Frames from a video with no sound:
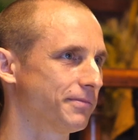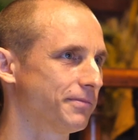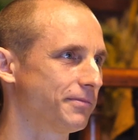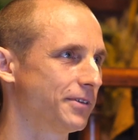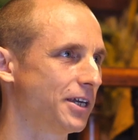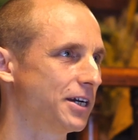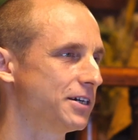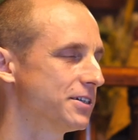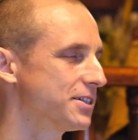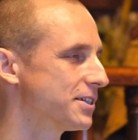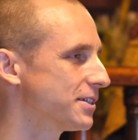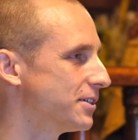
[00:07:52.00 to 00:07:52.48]

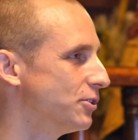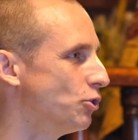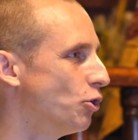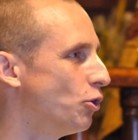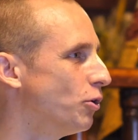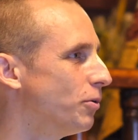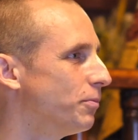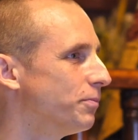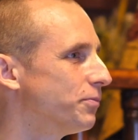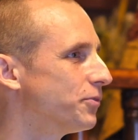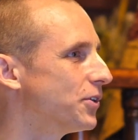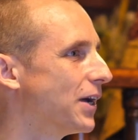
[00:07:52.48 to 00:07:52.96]
There's
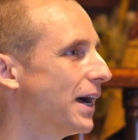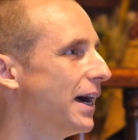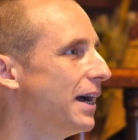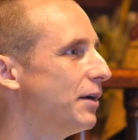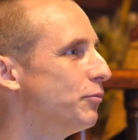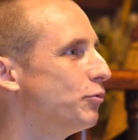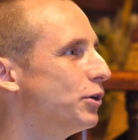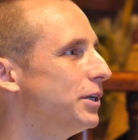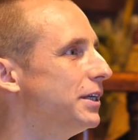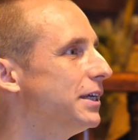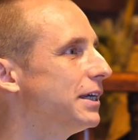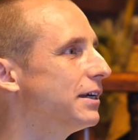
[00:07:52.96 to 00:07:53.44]
no time
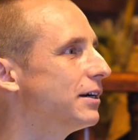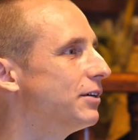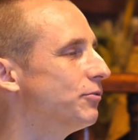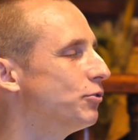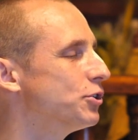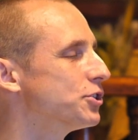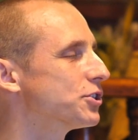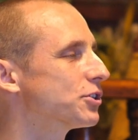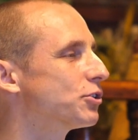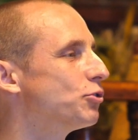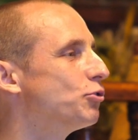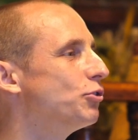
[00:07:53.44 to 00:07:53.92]
when
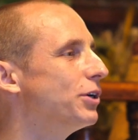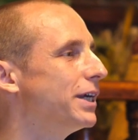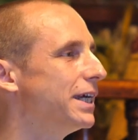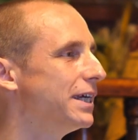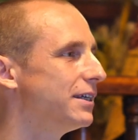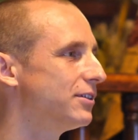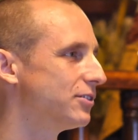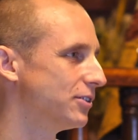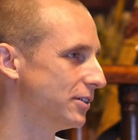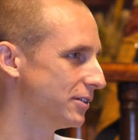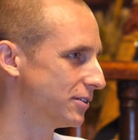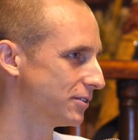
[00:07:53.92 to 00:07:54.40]
was
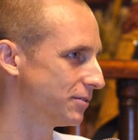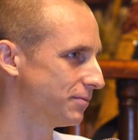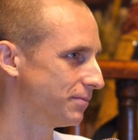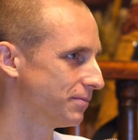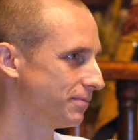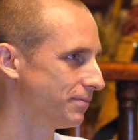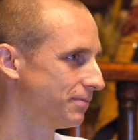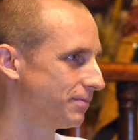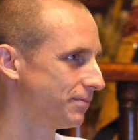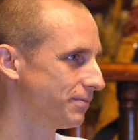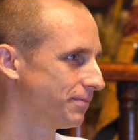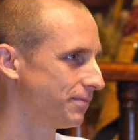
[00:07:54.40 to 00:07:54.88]
created.
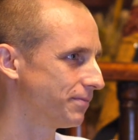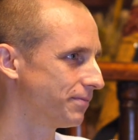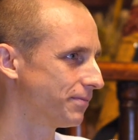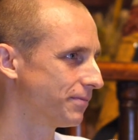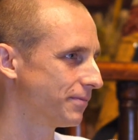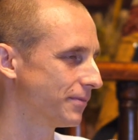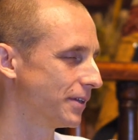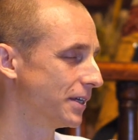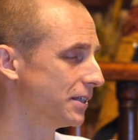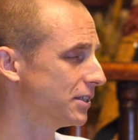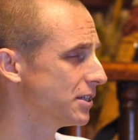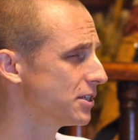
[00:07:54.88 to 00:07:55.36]

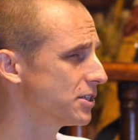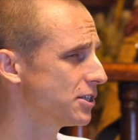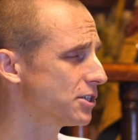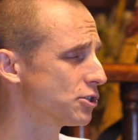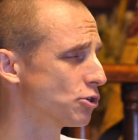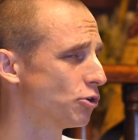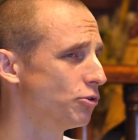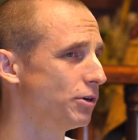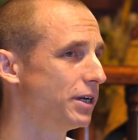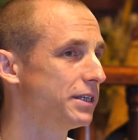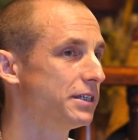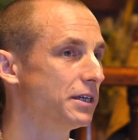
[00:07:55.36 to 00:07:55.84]
And this is
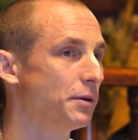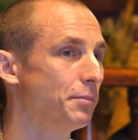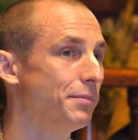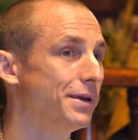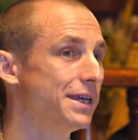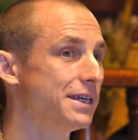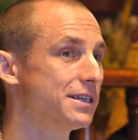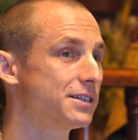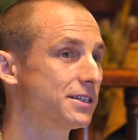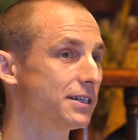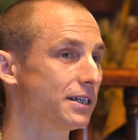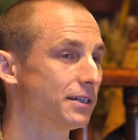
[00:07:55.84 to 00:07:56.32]
already an
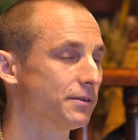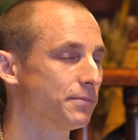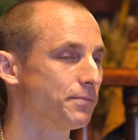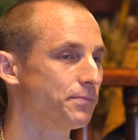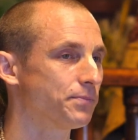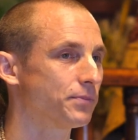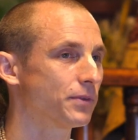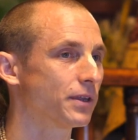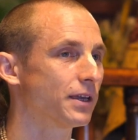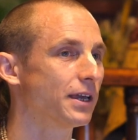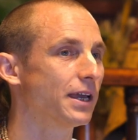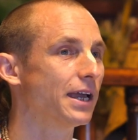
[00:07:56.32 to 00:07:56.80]
amazing
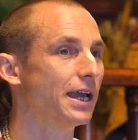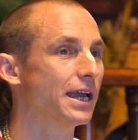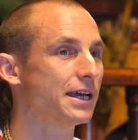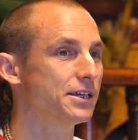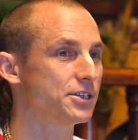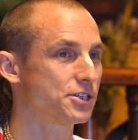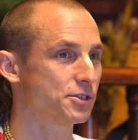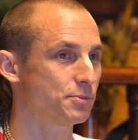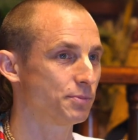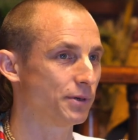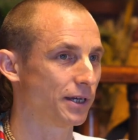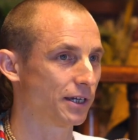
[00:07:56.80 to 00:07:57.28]

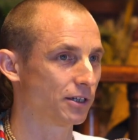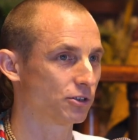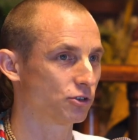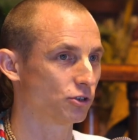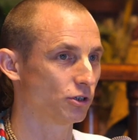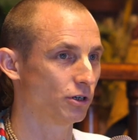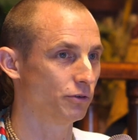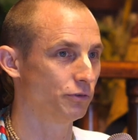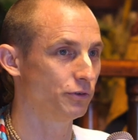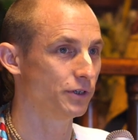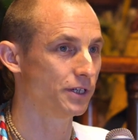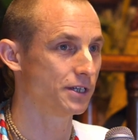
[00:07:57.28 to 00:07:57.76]
aspect
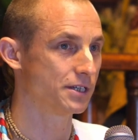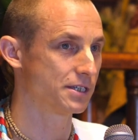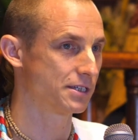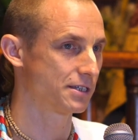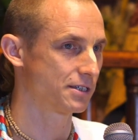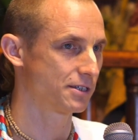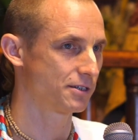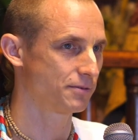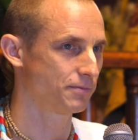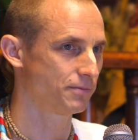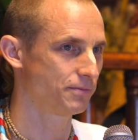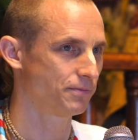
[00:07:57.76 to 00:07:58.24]
of
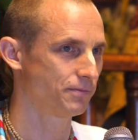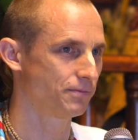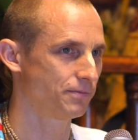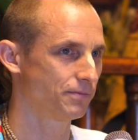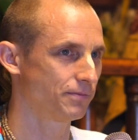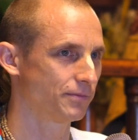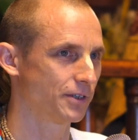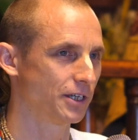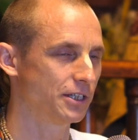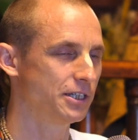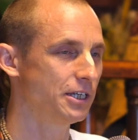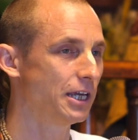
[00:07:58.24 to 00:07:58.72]
his,
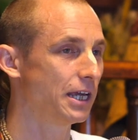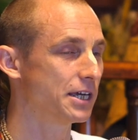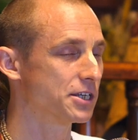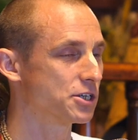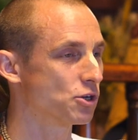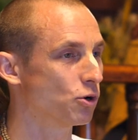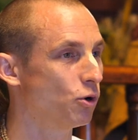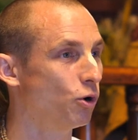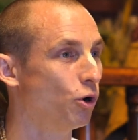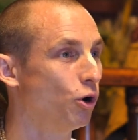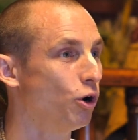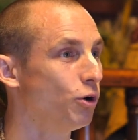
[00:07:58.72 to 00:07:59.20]
that he has
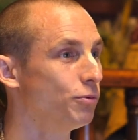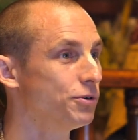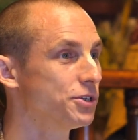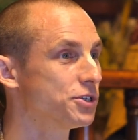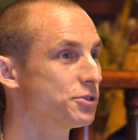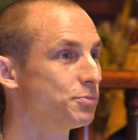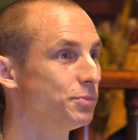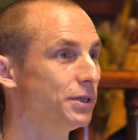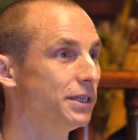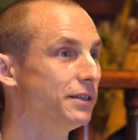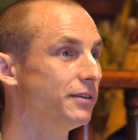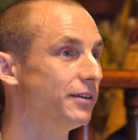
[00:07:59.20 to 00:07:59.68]

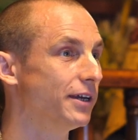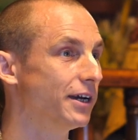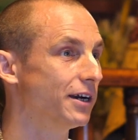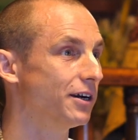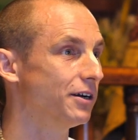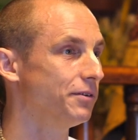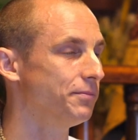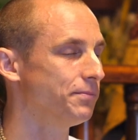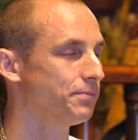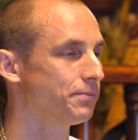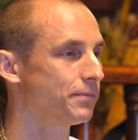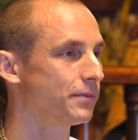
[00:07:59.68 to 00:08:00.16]
always been
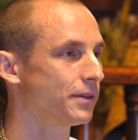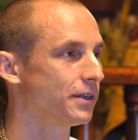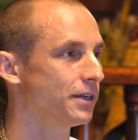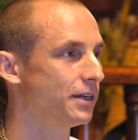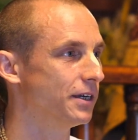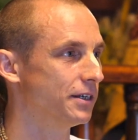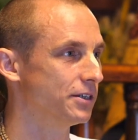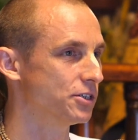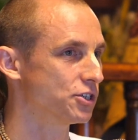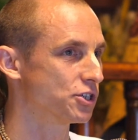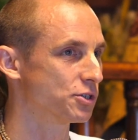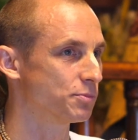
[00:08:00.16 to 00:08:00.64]
there
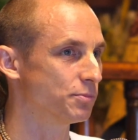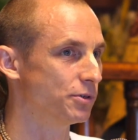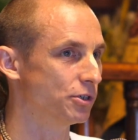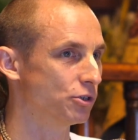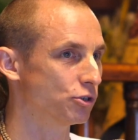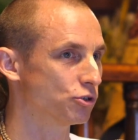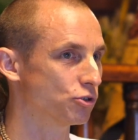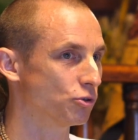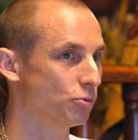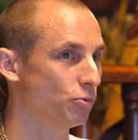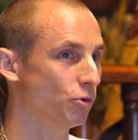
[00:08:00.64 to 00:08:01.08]
in the spiritual